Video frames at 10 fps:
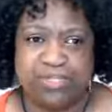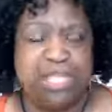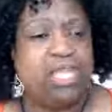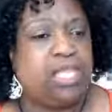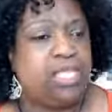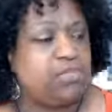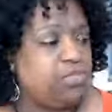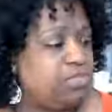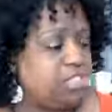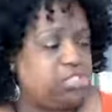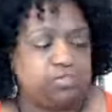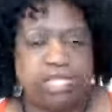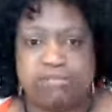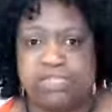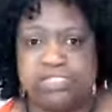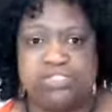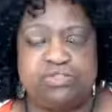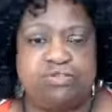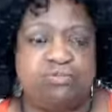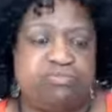Any of your digital payments,
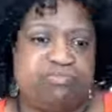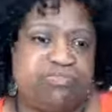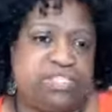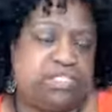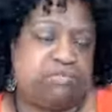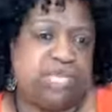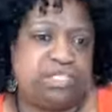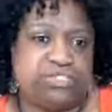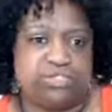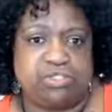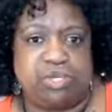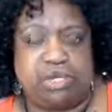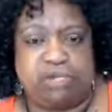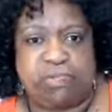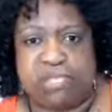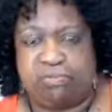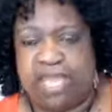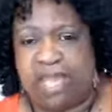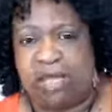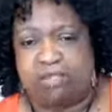your Visa, MasterCard,
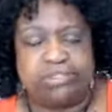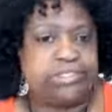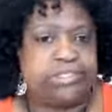PayPal,